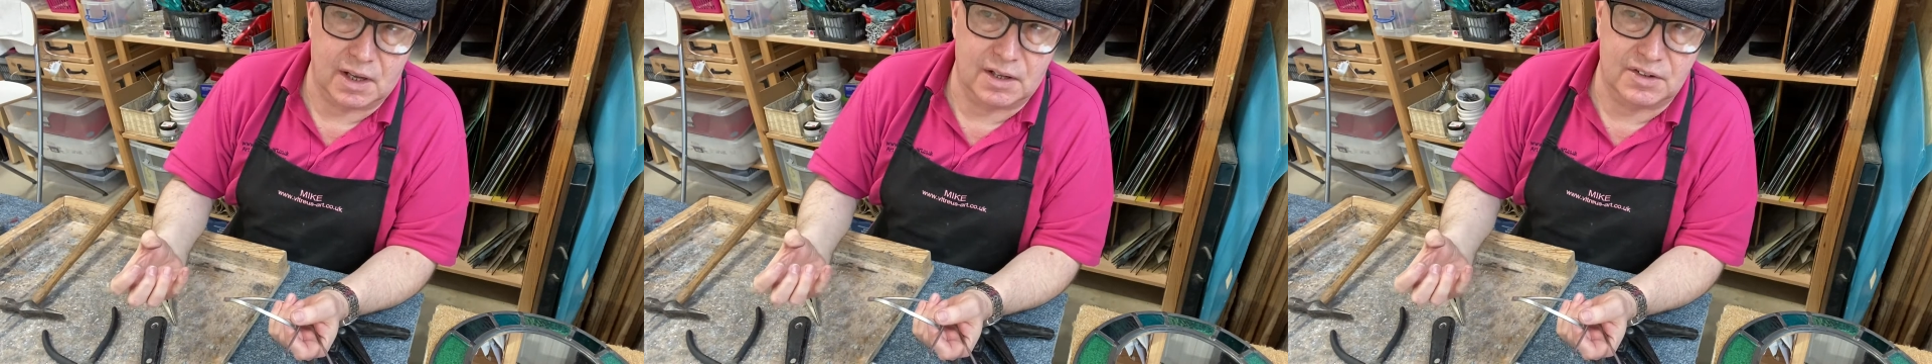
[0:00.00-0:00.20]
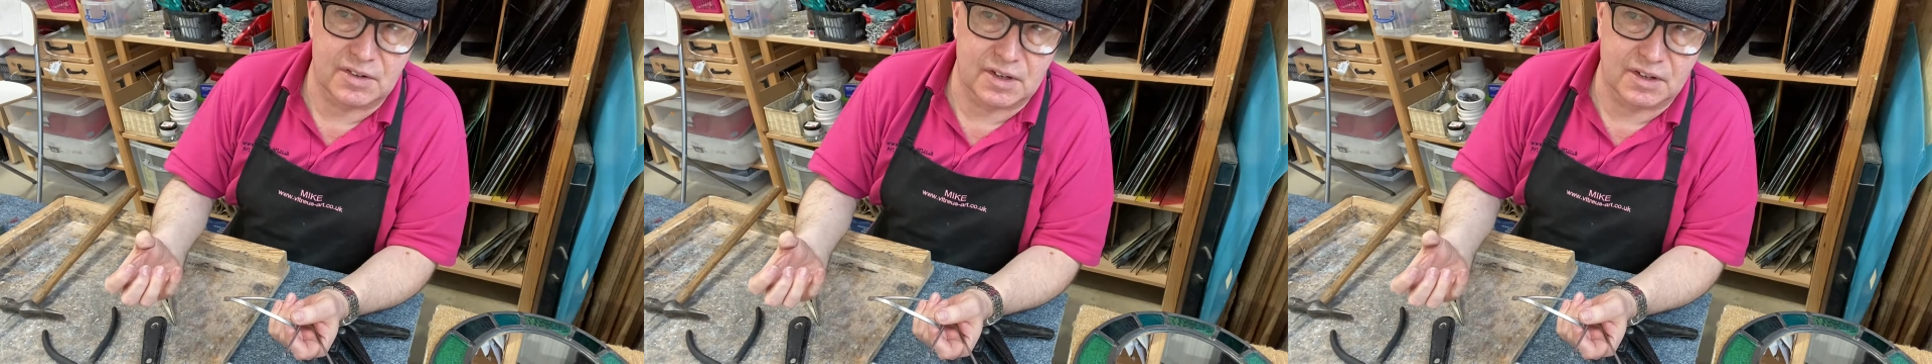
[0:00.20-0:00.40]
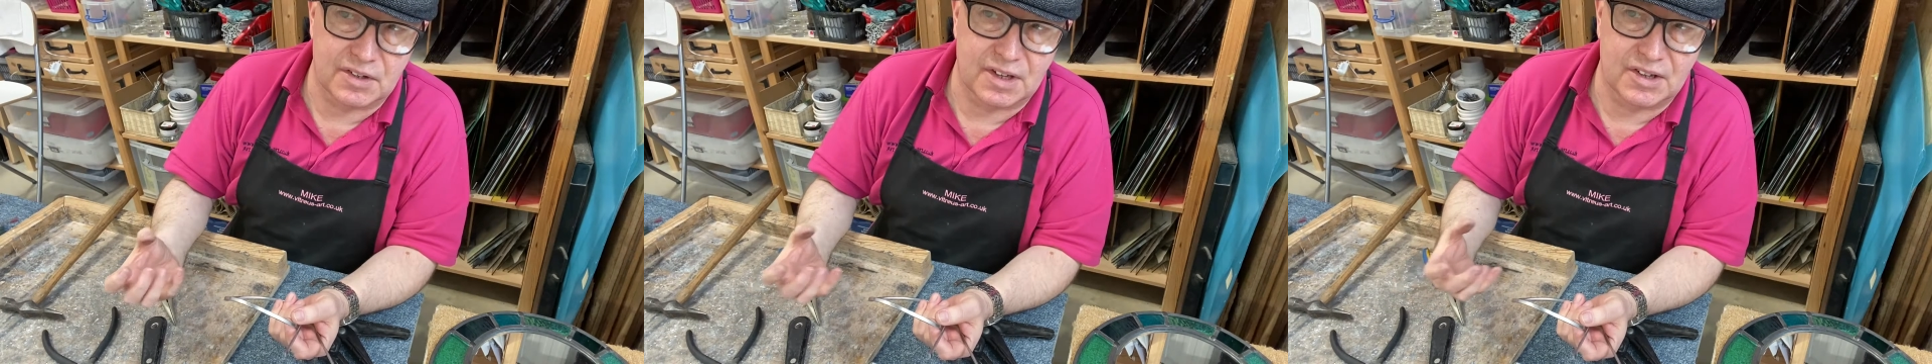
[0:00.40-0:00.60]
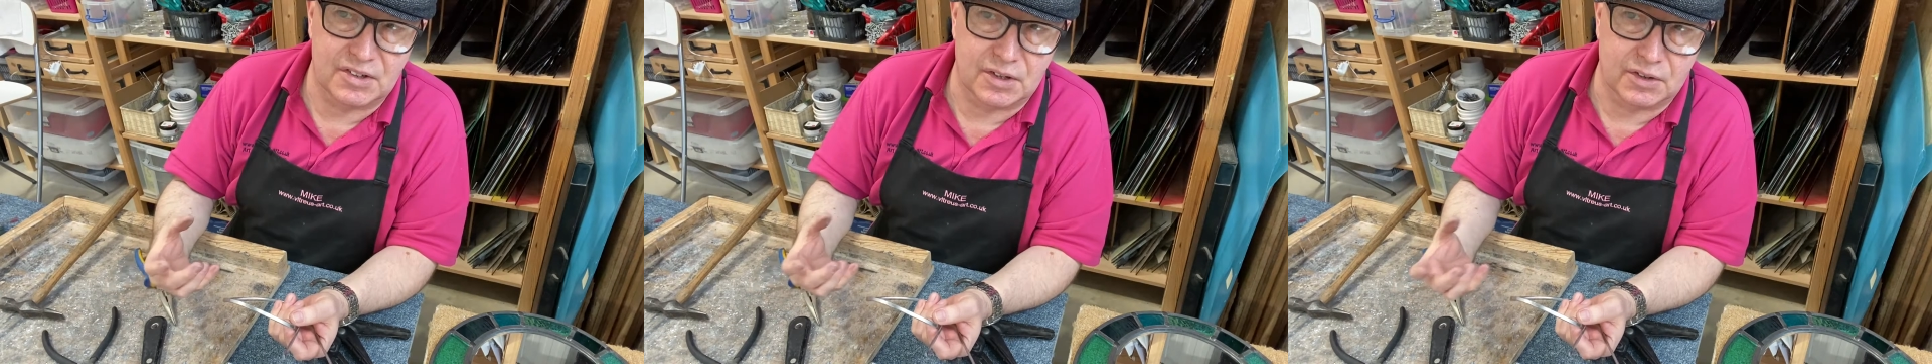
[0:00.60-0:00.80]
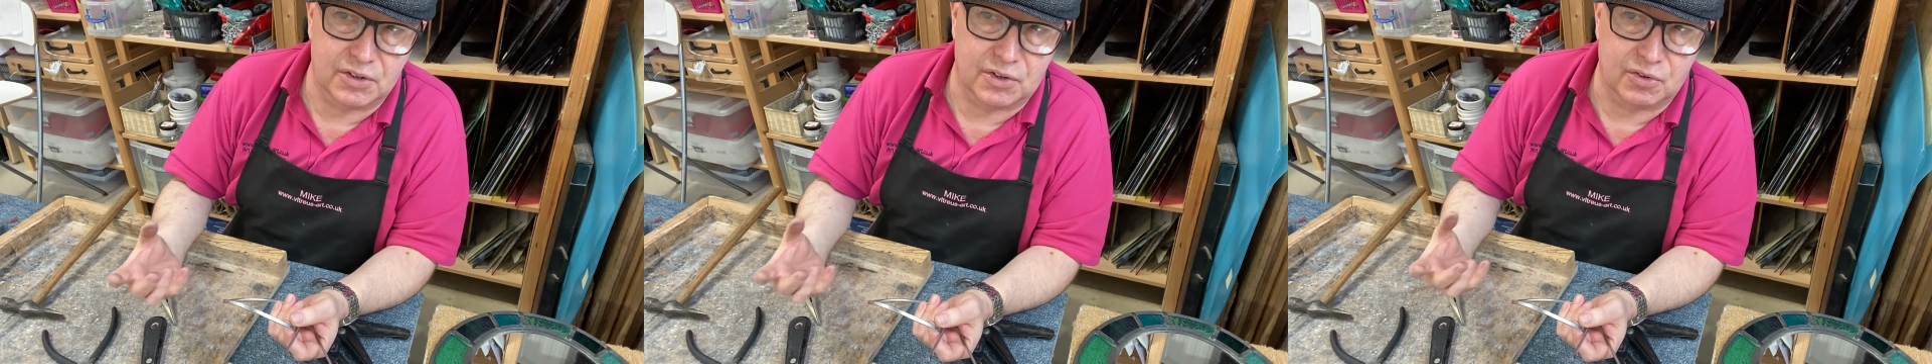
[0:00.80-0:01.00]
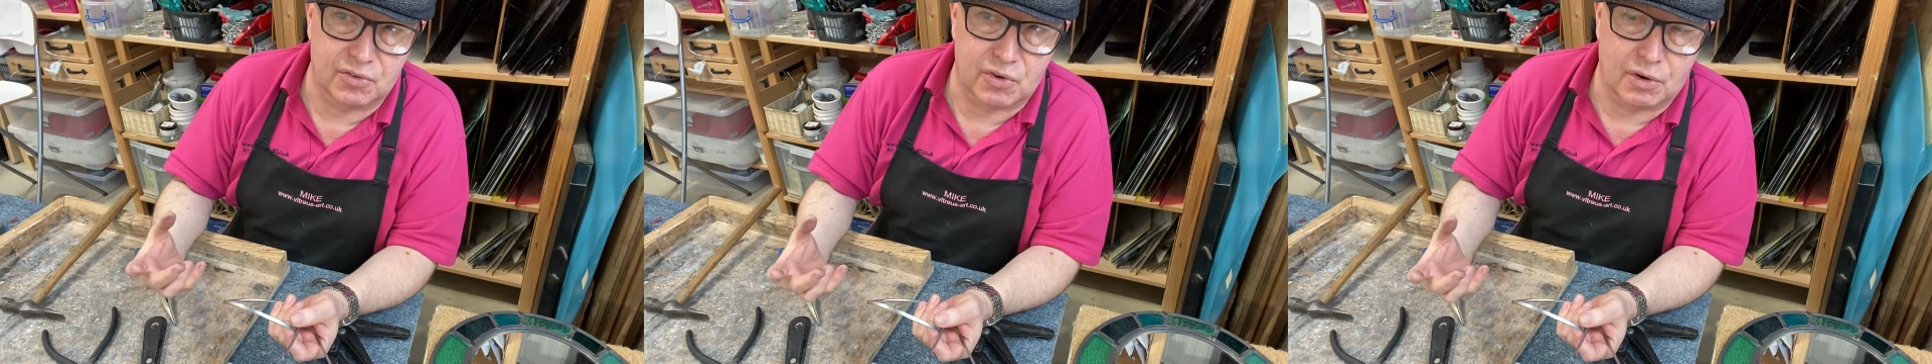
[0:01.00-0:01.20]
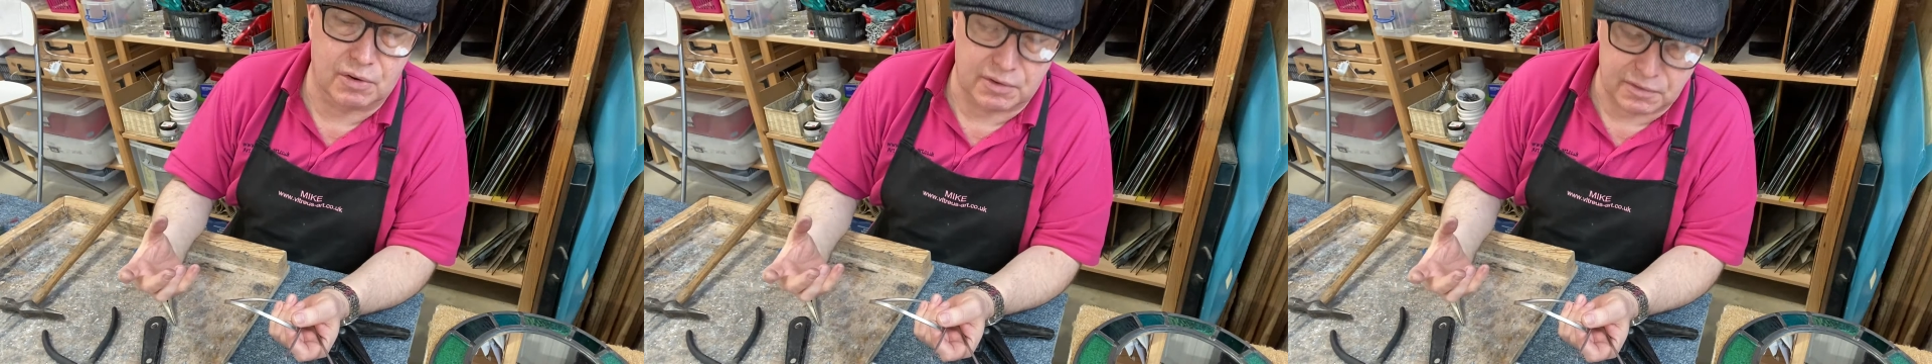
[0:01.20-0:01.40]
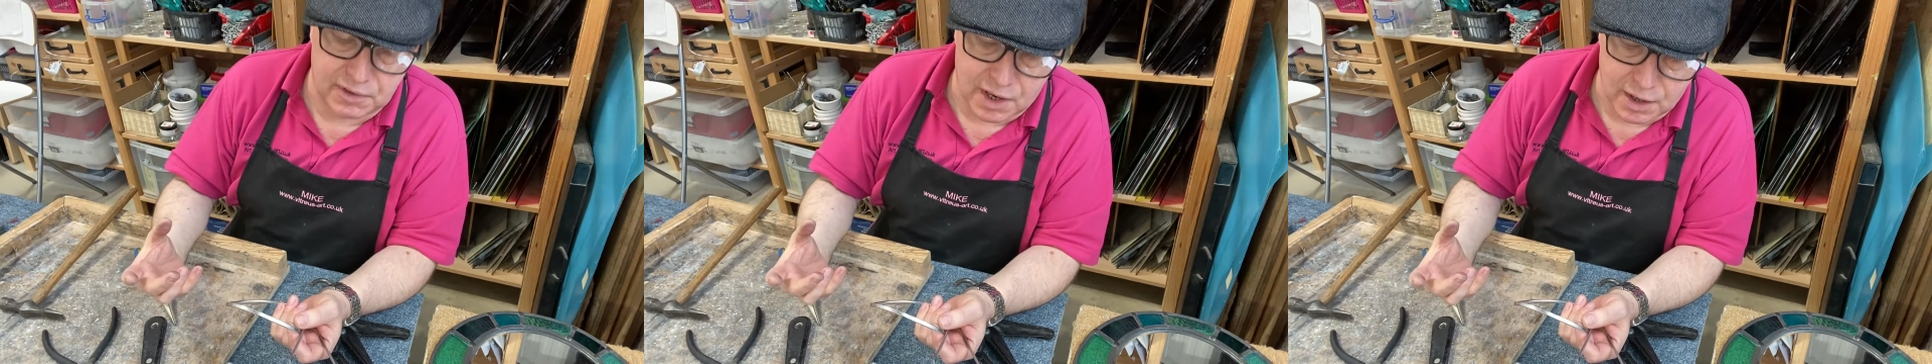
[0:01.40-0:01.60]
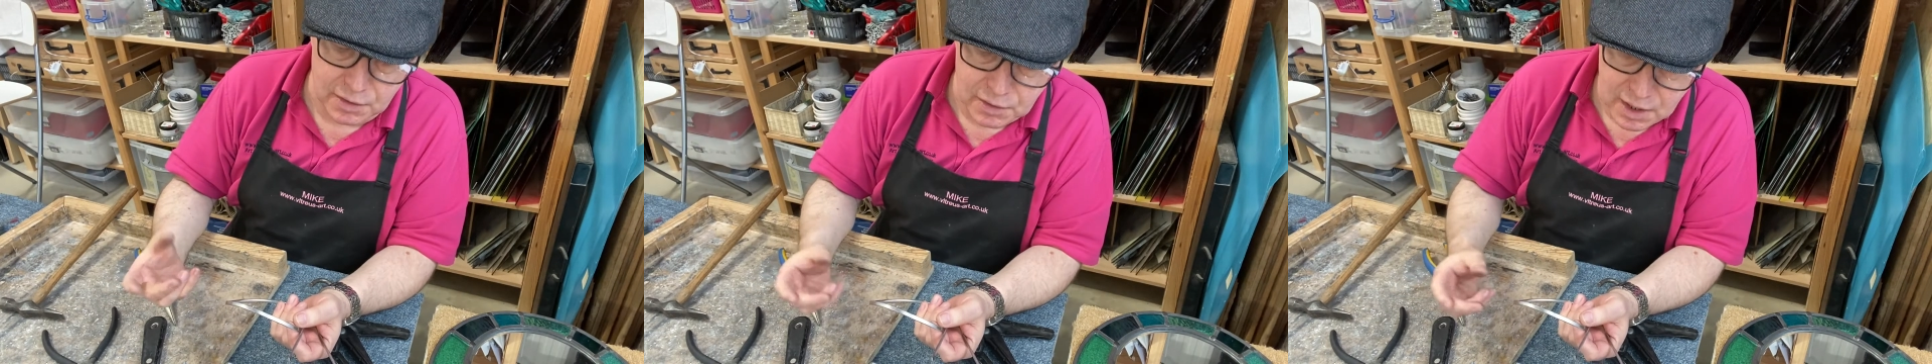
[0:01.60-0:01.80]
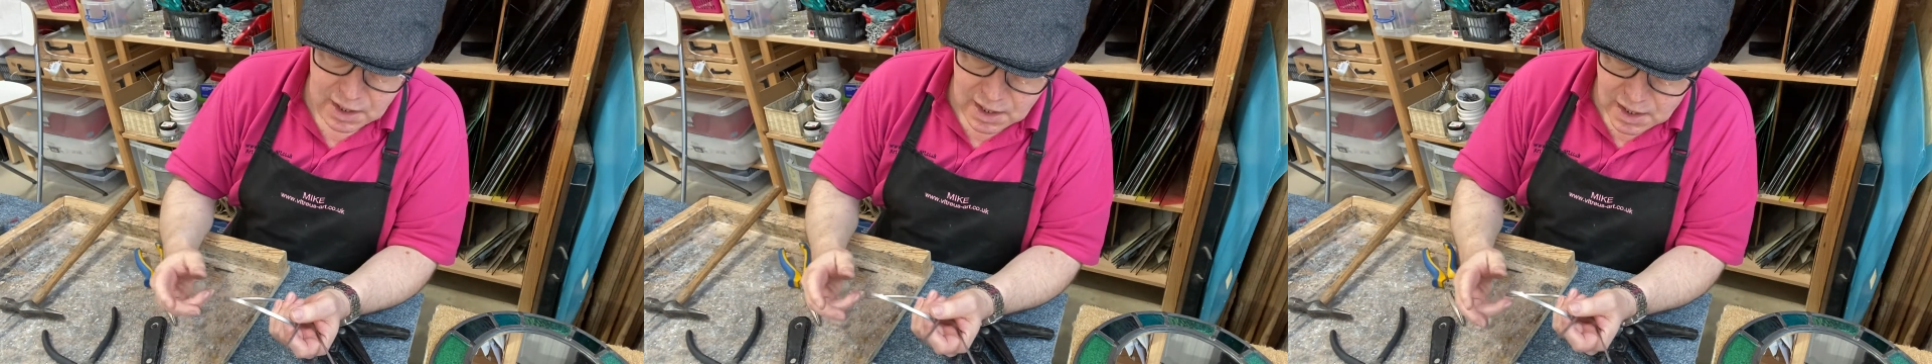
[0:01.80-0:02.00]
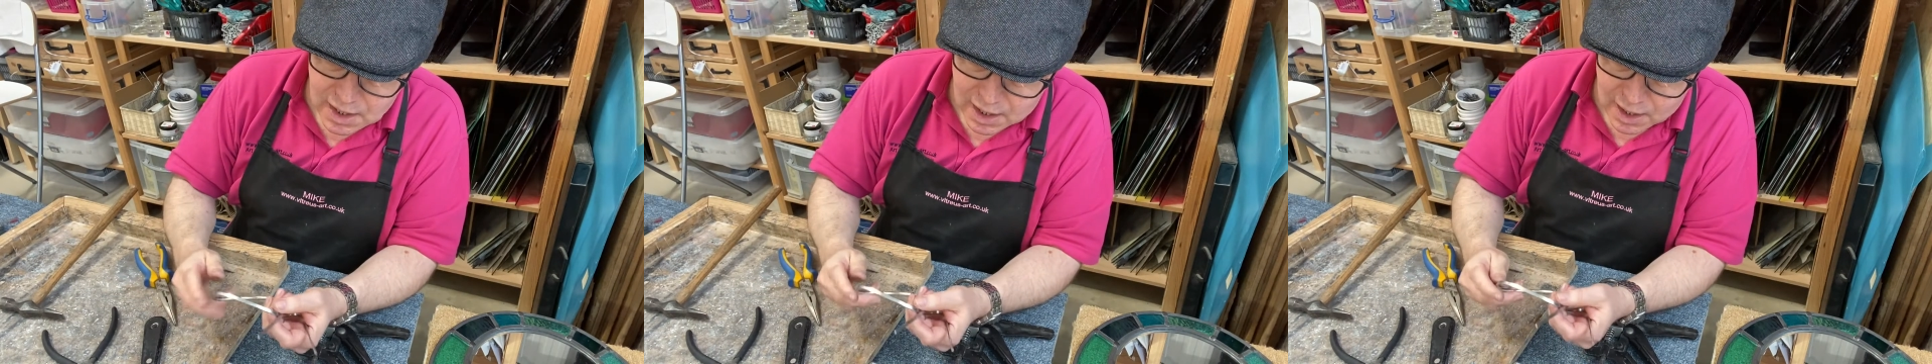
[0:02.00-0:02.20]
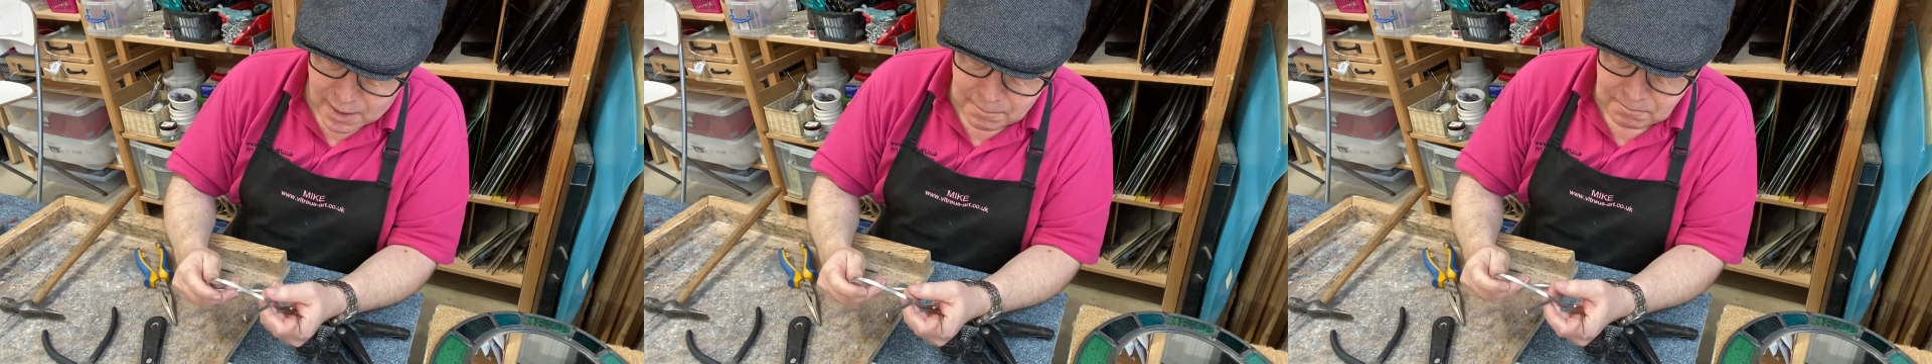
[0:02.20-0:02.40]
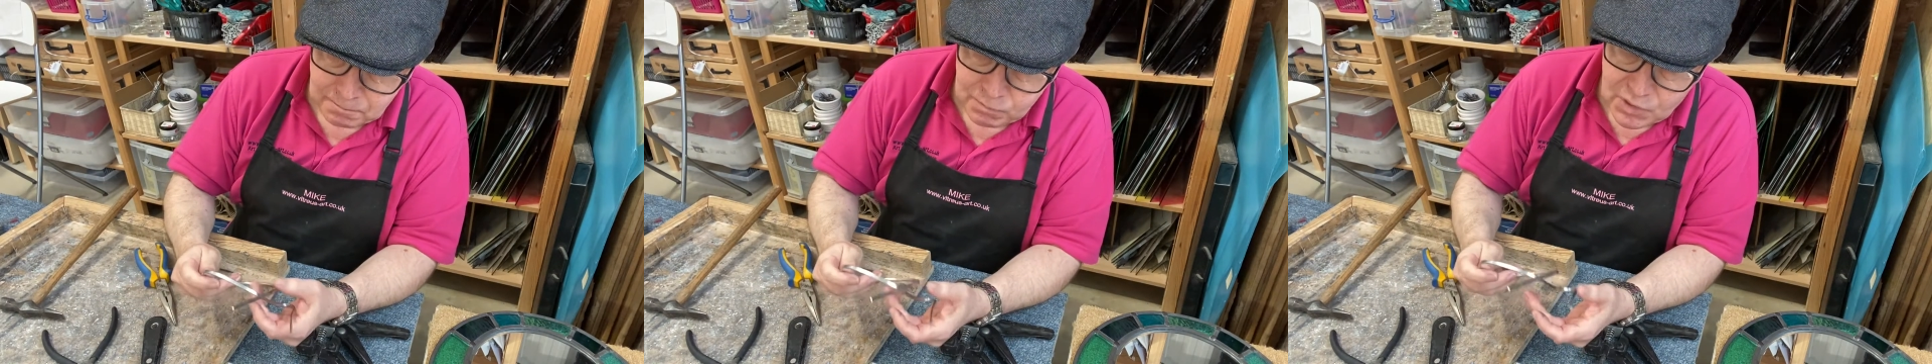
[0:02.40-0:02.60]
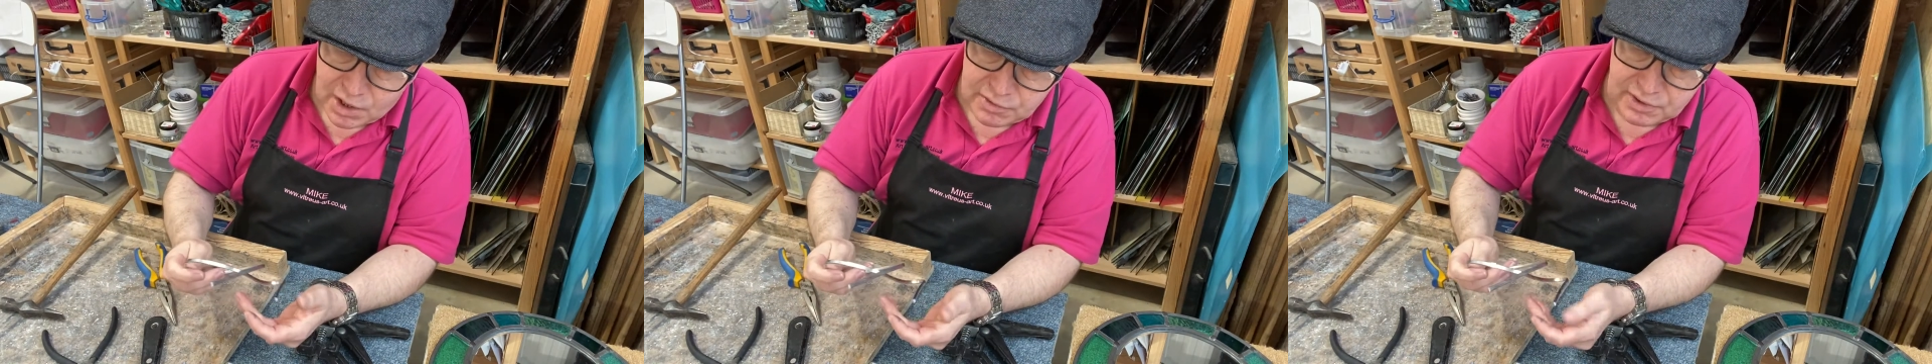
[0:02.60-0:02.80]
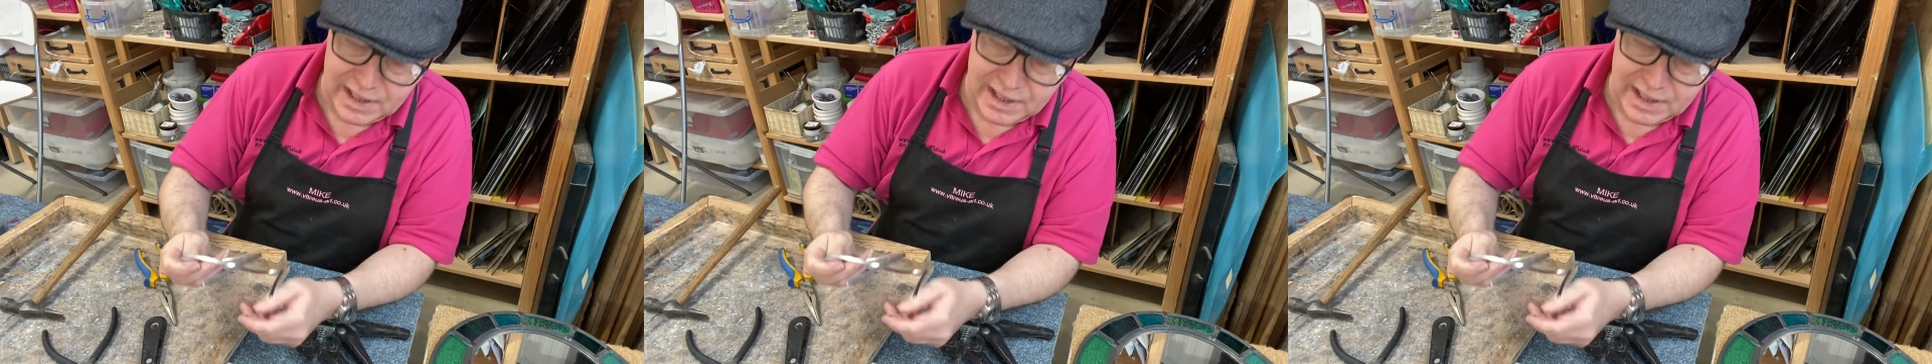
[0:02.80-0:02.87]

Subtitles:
it's easier to control the flow. For